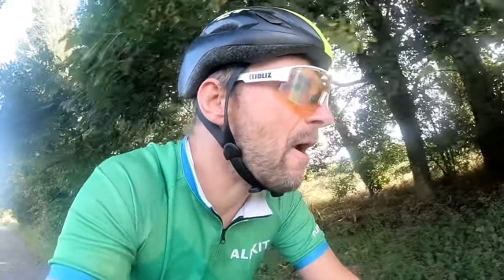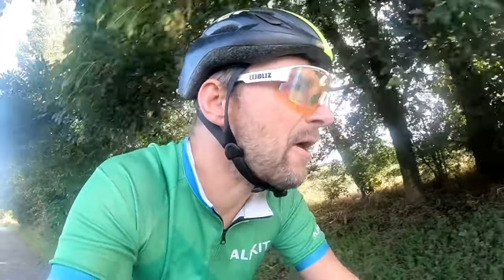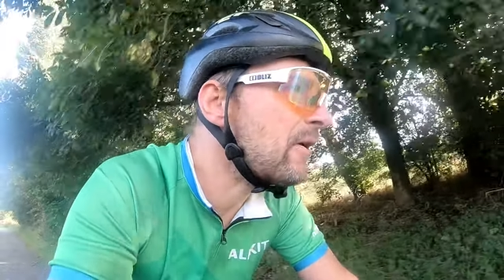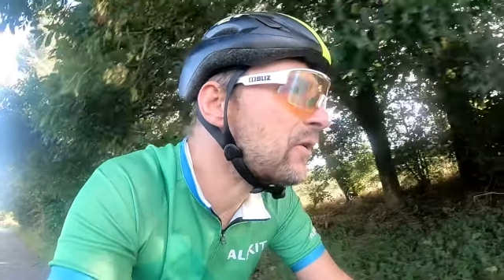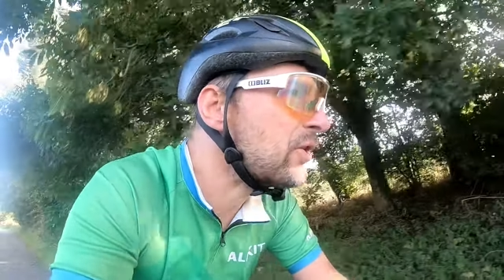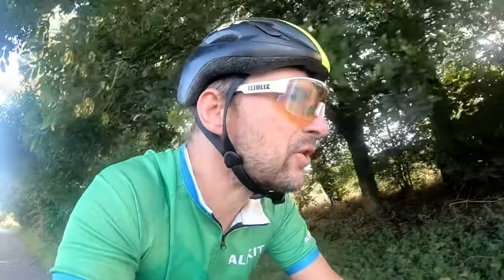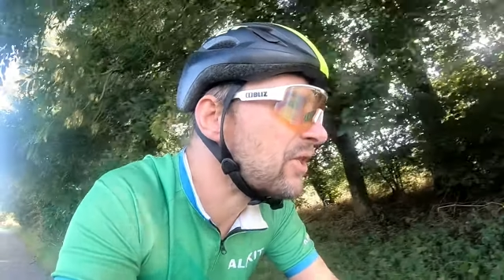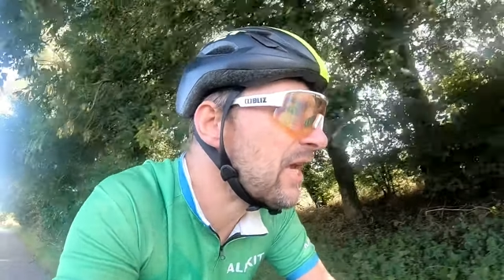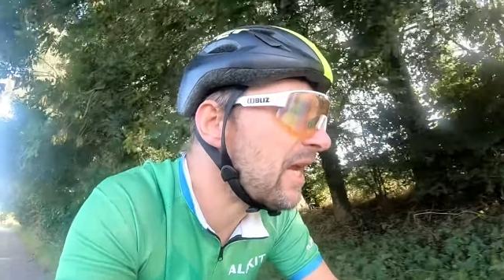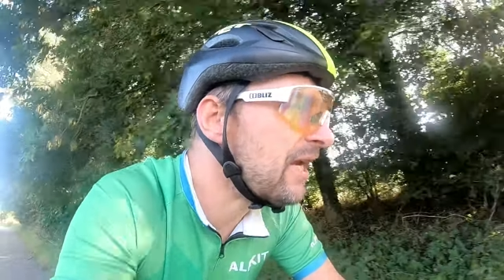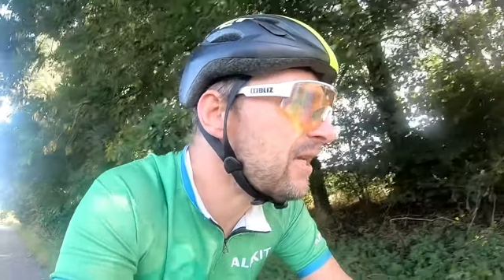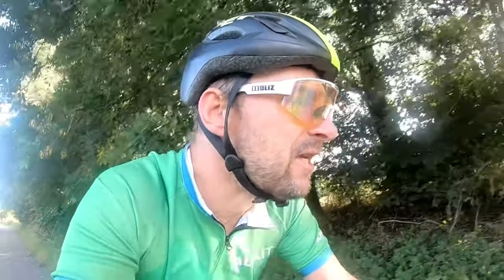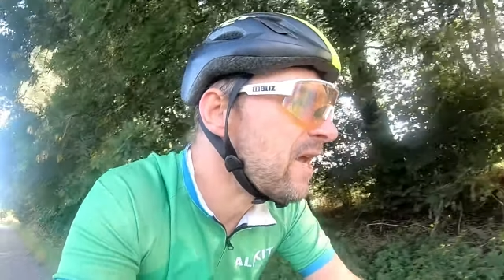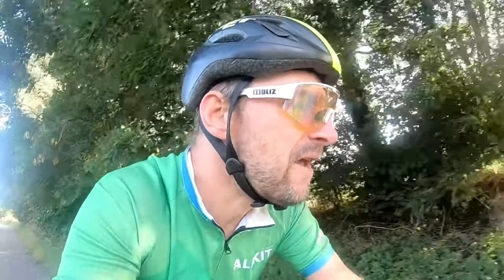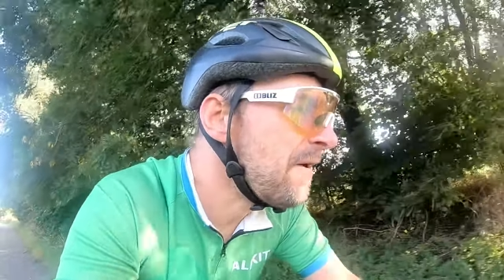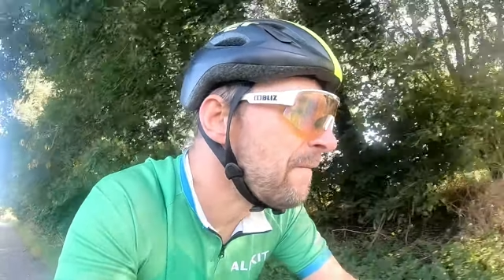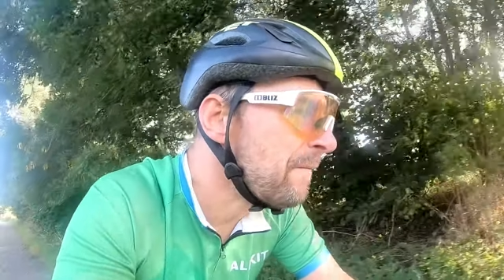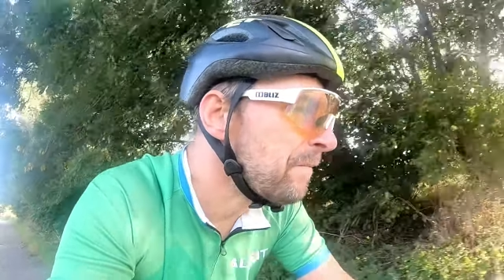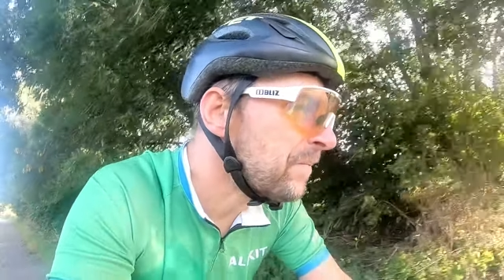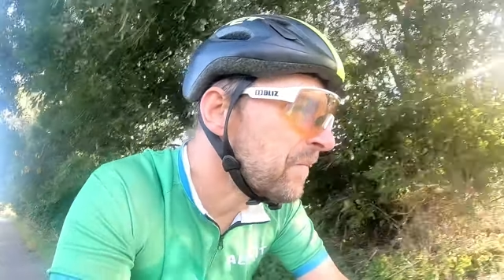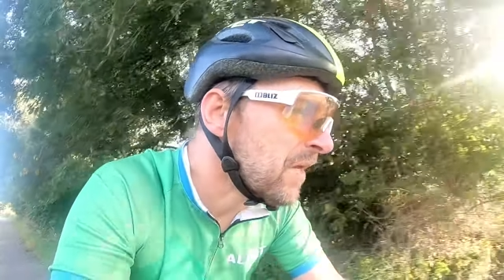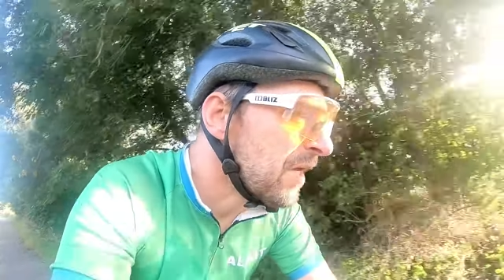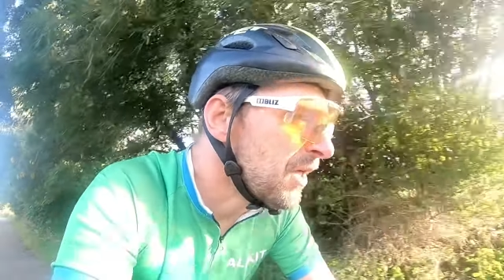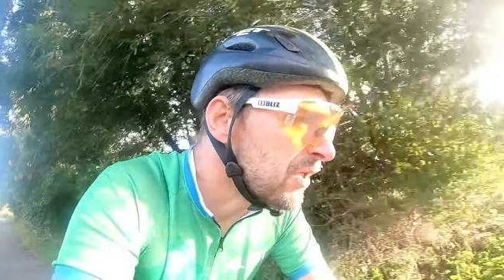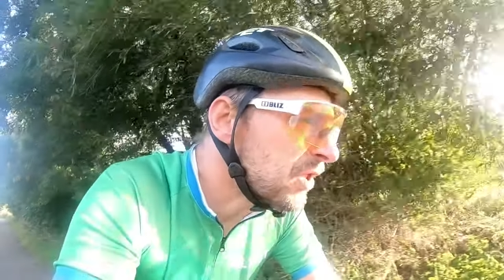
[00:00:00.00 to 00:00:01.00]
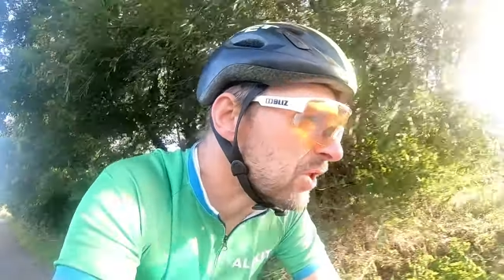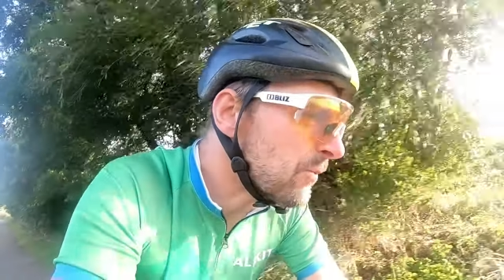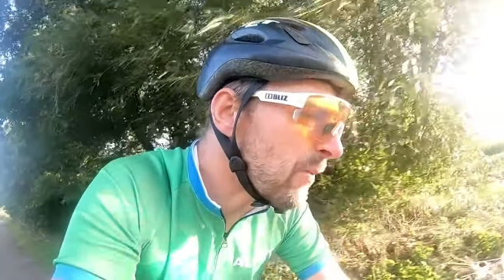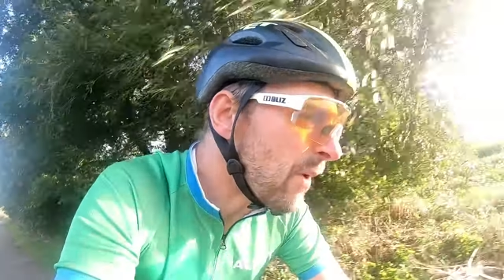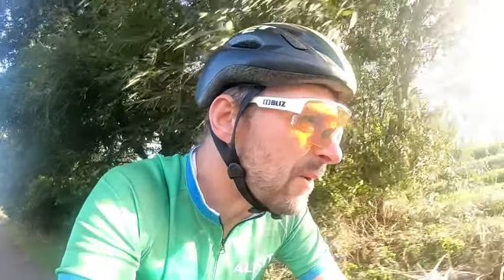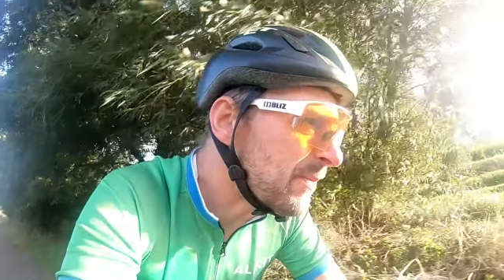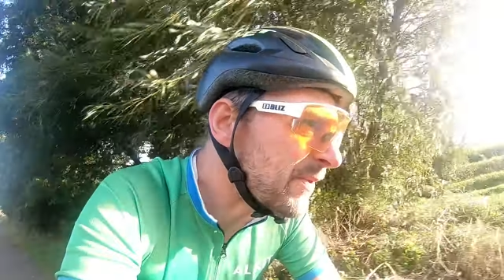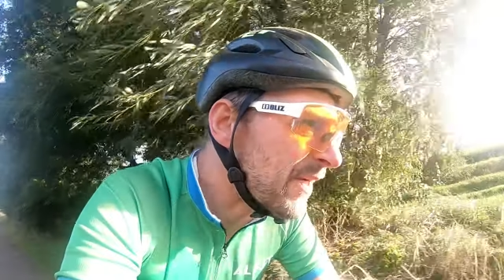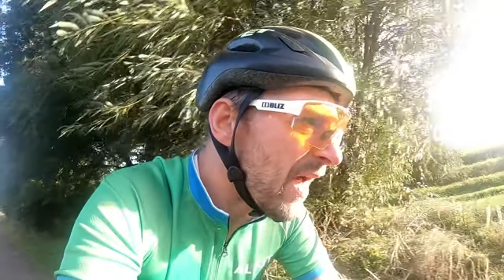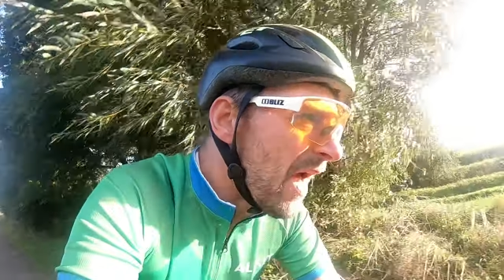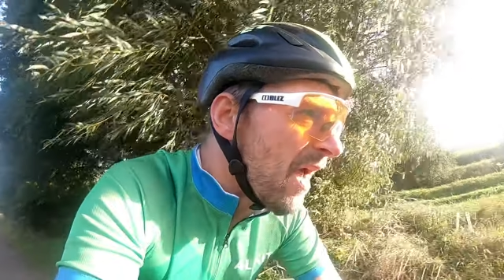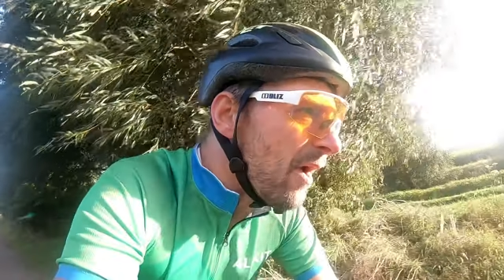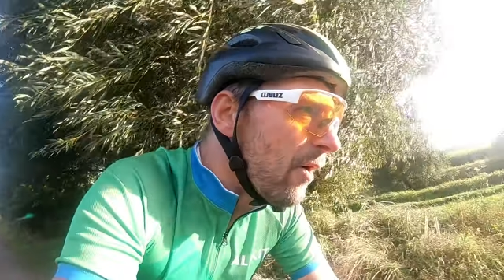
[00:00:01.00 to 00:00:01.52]
just head to the
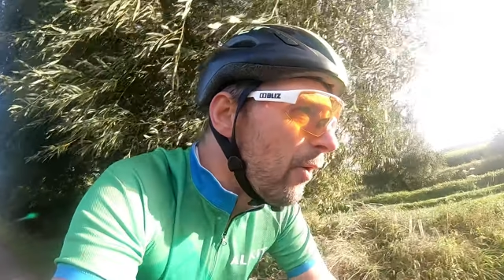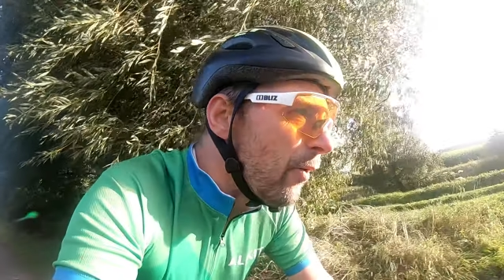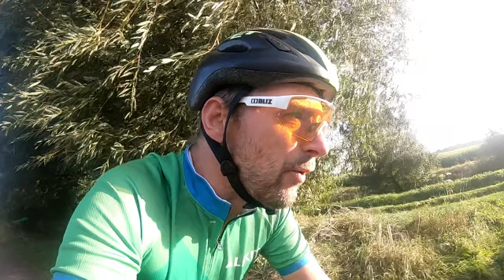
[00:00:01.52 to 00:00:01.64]
website